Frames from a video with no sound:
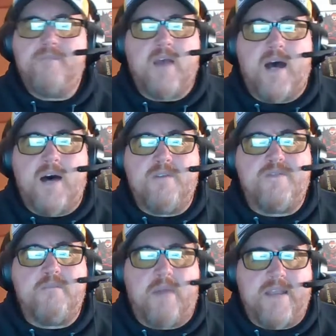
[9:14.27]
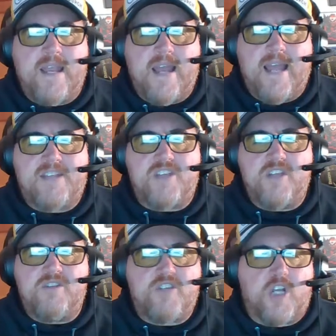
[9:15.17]
of Monday night's
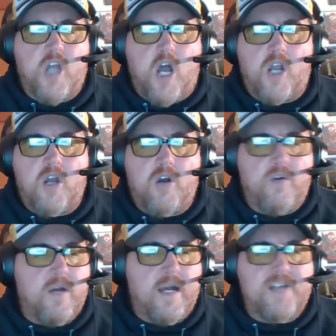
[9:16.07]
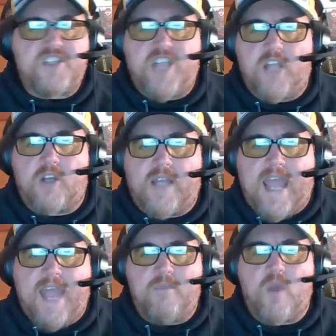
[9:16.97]
Chicago Steeler
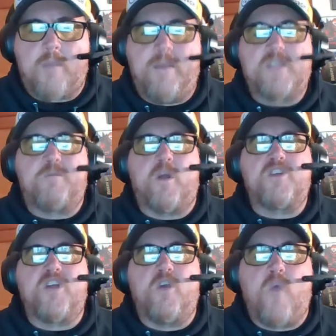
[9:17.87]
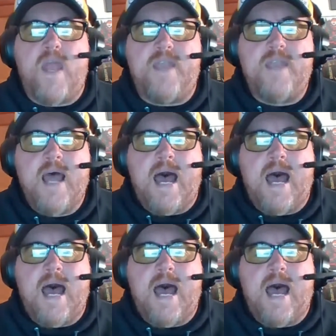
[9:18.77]
game where Pittsburgh's going to win.